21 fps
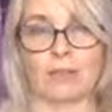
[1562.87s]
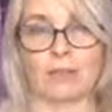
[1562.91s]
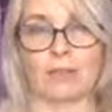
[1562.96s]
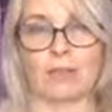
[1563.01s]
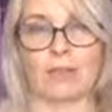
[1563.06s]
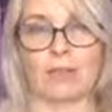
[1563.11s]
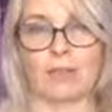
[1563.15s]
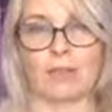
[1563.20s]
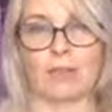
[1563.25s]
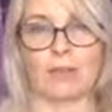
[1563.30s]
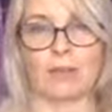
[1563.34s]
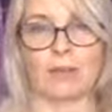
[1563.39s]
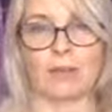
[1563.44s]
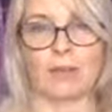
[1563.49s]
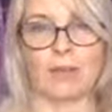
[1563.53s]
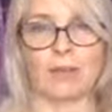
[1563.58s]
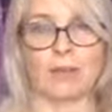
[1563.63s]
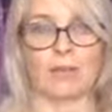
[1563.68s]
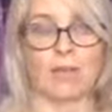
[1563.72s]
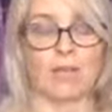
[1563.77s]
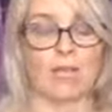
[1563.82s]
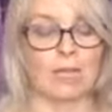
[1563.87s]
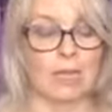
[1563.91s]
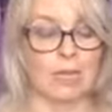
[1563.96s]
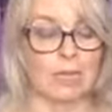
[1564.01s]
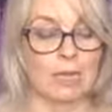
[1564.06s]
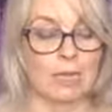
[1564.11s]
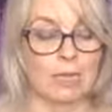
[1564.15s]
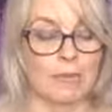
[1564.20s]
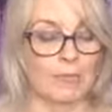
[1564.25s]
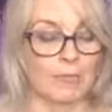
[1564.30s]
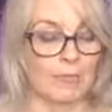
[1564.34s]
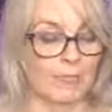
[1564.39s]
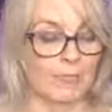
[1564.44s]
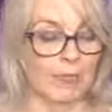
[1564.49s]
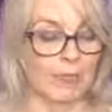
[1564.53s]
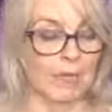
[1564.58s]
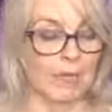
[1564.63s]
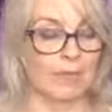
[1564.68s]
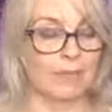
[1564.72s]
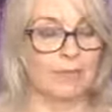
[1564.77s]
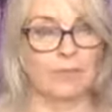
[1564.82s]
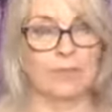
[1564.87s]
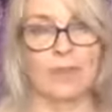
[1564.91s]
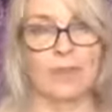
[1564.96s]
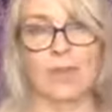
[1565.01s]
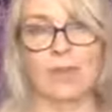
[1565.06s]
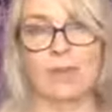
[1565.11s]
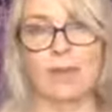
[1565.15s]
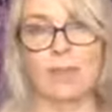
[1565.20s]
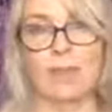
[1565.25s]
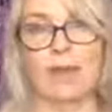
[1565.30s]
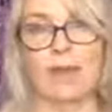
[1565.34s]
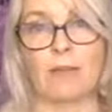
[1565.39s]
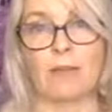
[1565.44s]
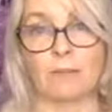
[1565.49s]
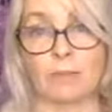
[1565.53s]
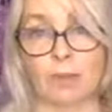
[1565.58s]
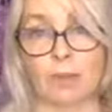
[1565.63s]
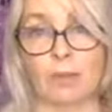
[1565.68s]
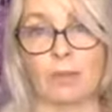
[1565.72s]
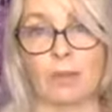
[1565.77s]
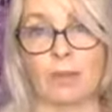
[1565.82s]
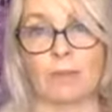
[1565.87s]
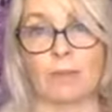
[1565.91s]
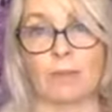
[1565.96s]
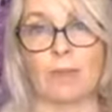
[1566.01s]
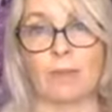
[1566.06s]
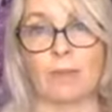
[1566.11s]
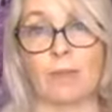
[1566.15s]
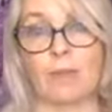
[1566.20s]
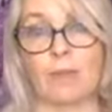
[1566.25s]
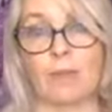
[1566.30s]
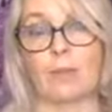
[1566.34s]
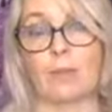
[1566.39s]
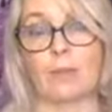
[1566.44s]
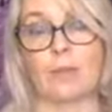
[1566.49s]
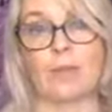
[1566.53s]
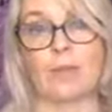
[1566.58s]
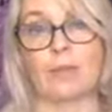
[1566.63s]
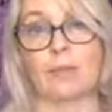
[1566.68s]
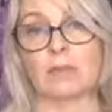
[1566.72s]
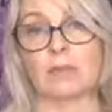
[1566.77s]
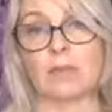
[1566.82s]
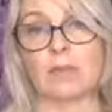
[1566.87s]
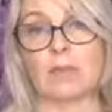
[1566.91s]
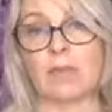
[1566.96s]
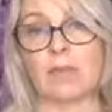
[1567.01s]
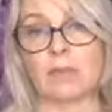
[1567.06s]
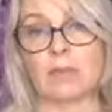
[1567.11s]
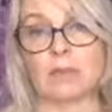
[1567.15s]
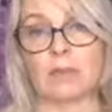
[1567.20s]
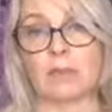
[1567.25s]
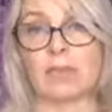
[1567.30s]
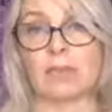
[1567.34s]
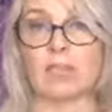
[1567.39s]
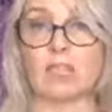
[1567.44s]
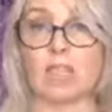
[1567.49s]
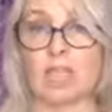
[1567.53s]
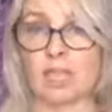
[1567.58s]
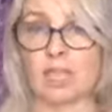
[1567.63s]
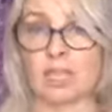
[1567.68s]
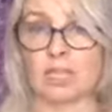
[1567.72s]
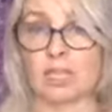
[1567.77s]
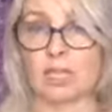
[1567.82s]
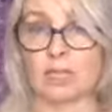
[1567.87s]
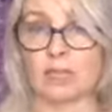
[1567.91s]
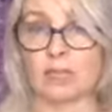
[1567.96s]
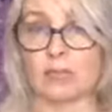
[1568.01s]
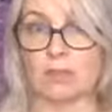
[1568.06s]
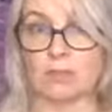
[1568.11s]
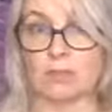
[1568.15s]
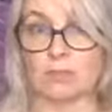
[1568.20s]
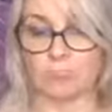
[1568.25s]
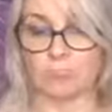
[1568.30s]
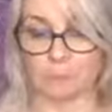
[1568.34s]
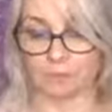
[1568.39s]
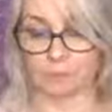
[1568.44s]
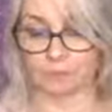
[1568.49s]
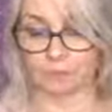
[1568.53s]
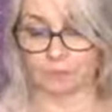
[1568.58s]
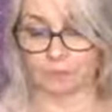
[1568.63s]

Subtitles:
a physical experience, it's then about following that path, because otherwise nothing changes.